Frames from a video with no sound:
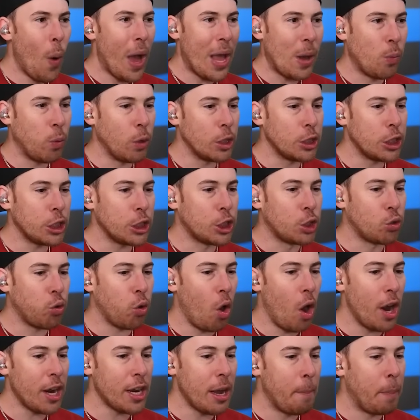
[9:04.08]
Wait, we're just
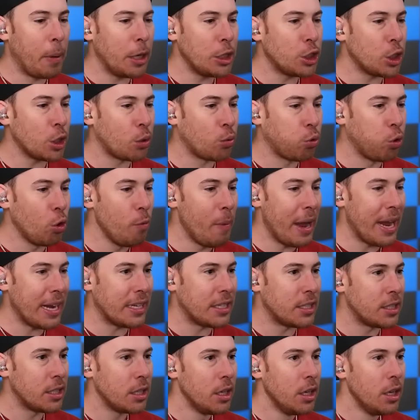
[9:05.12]
drawing a bunch of
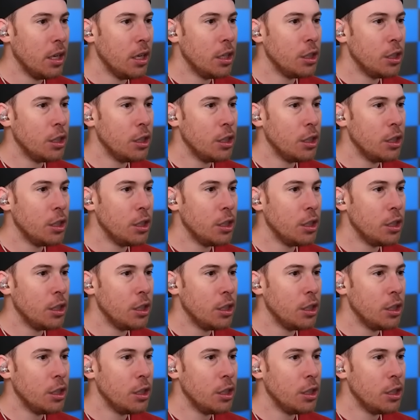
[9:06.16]
crewmates.